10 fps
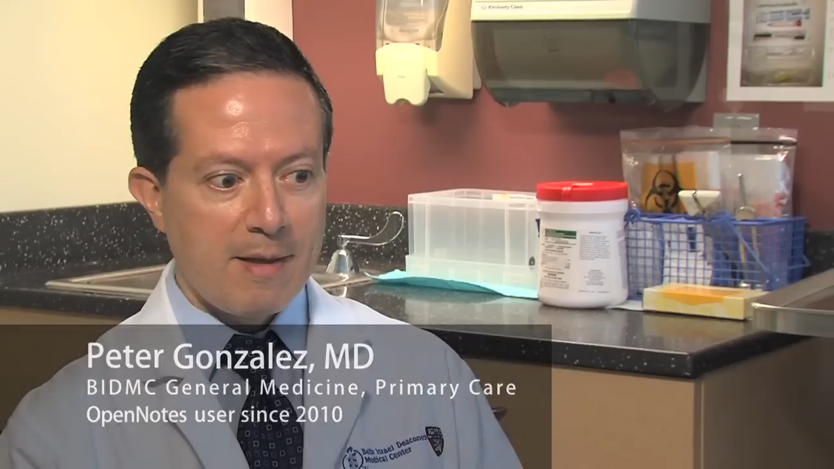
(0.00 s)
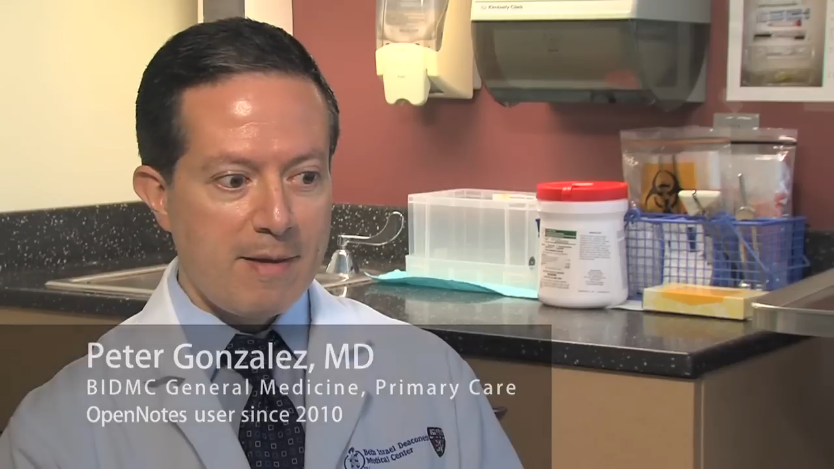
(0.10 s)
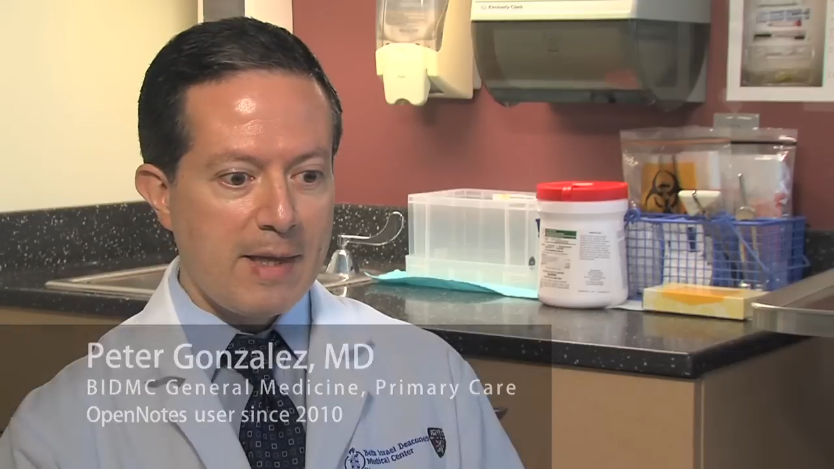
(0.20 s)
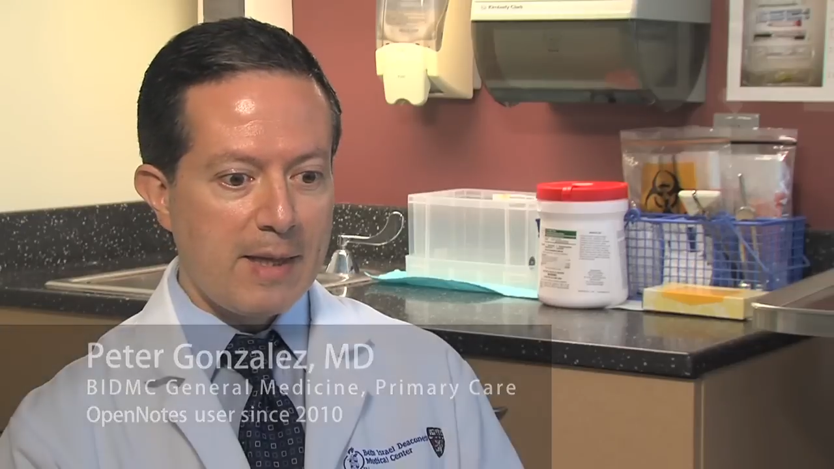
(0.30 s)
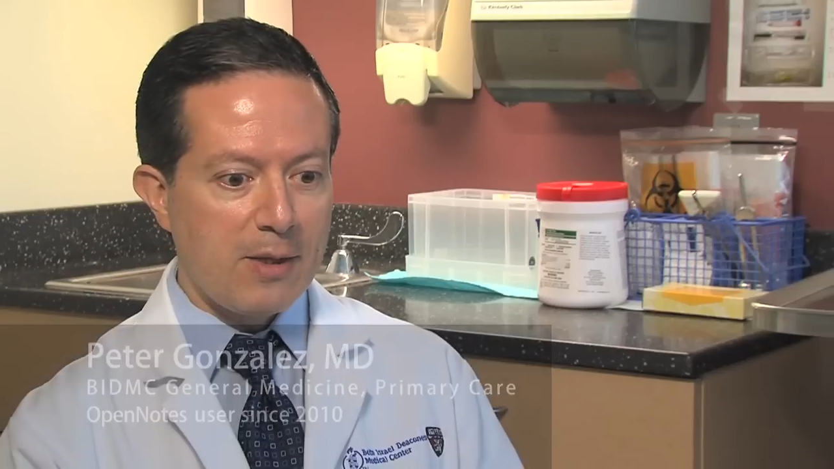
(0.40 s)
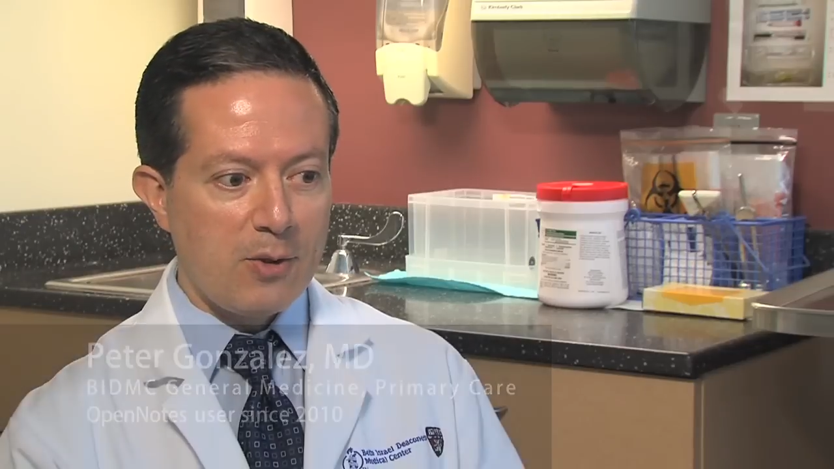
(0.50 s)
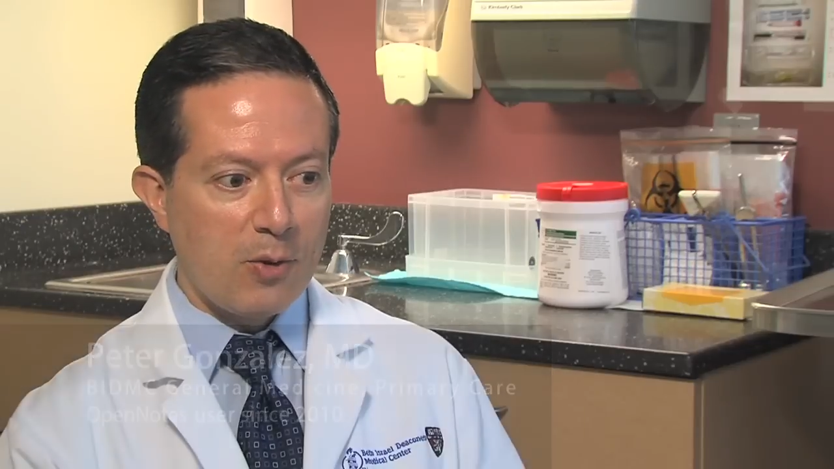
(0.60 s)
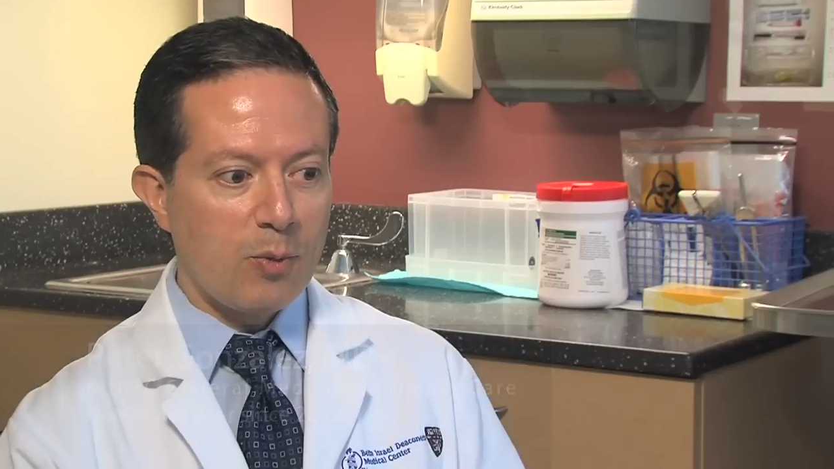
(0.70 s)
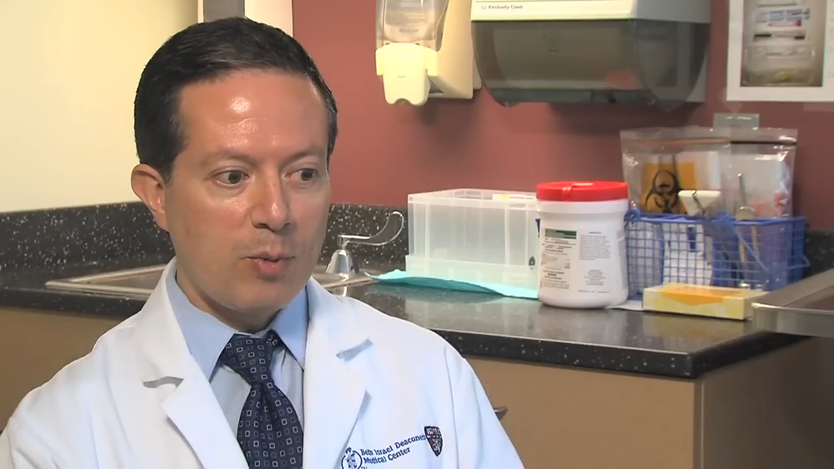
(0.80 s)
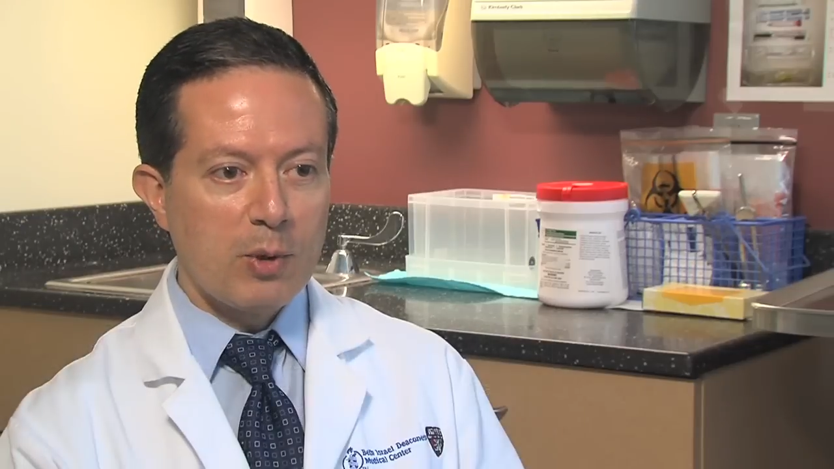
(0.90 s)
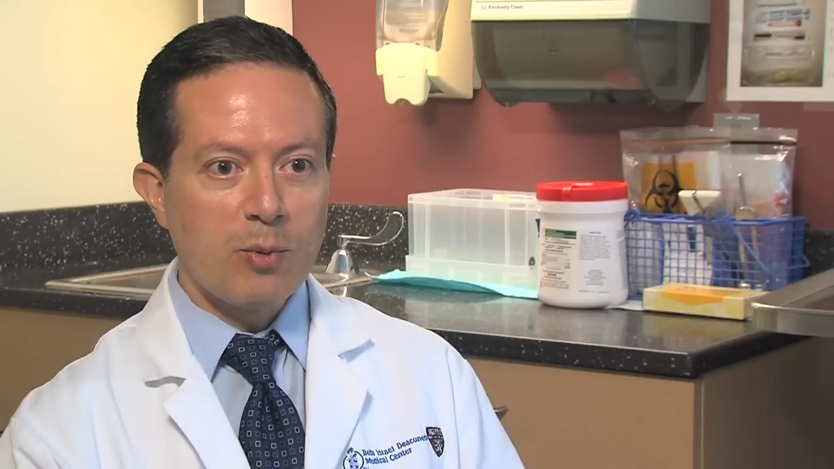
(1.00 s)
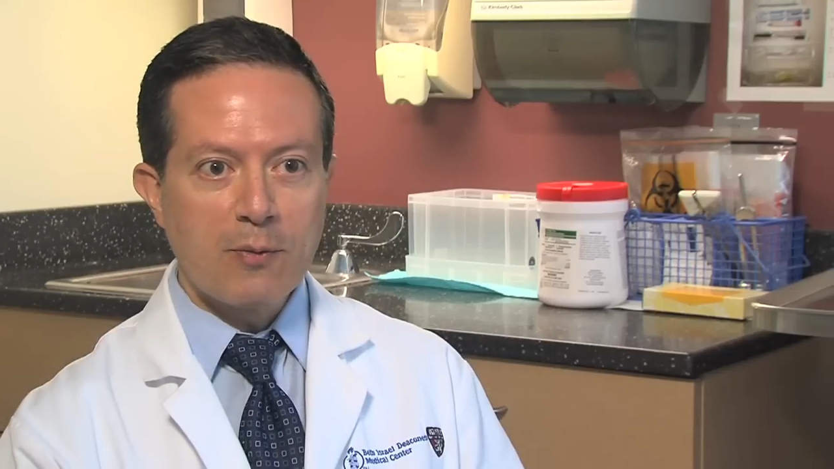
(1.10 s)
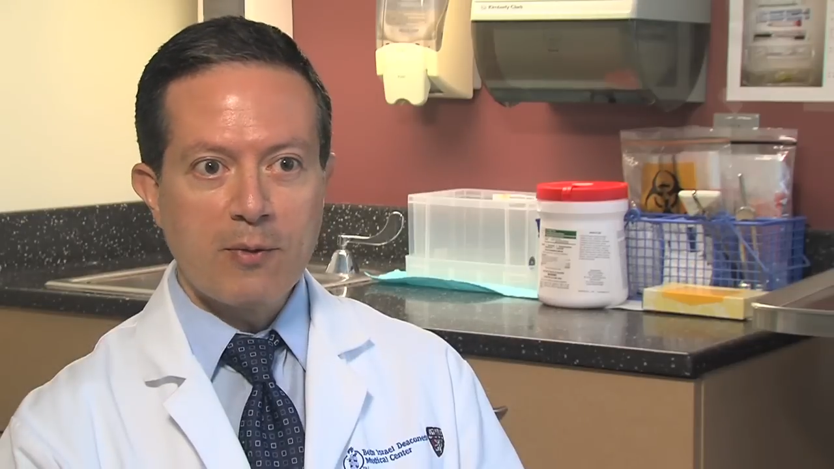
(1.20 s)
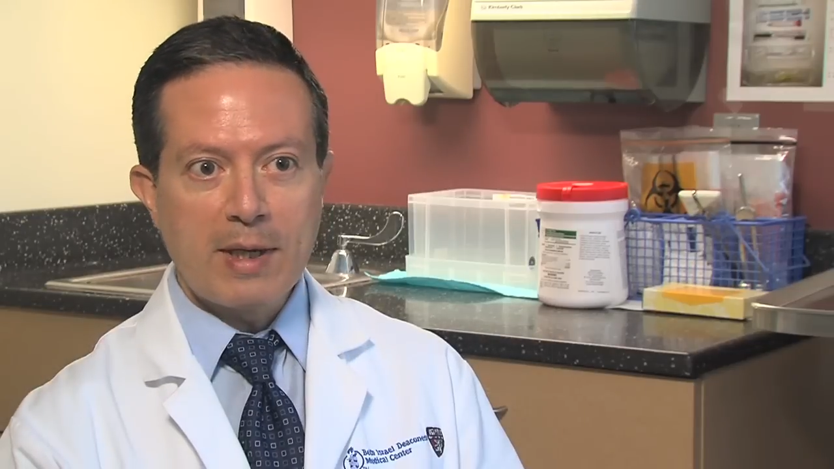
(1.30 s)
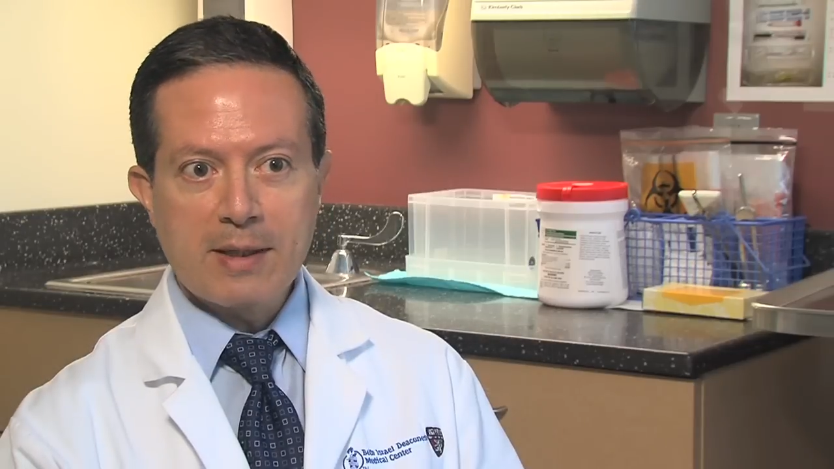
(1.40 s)
then the note will
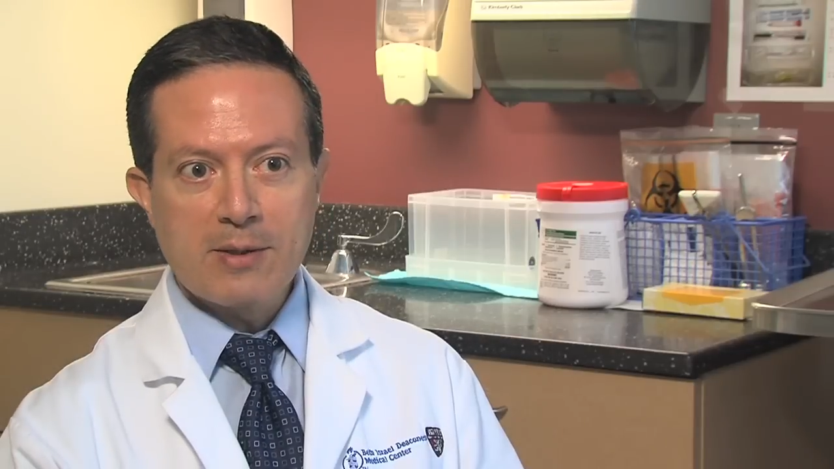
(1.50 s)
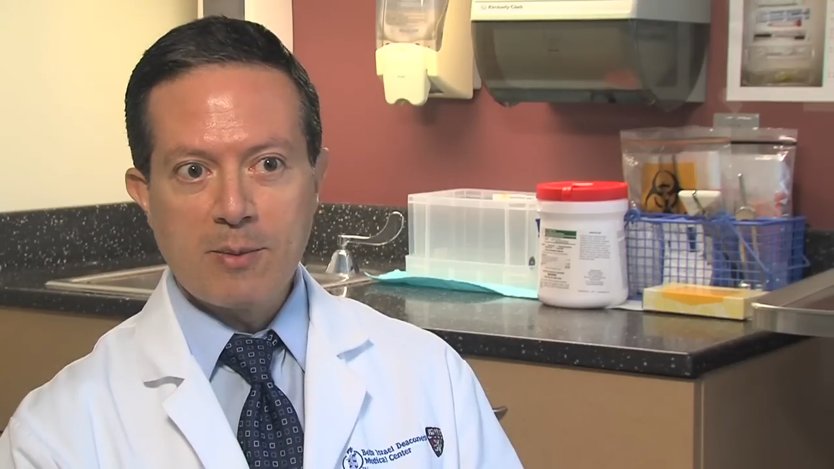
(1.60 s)
reflect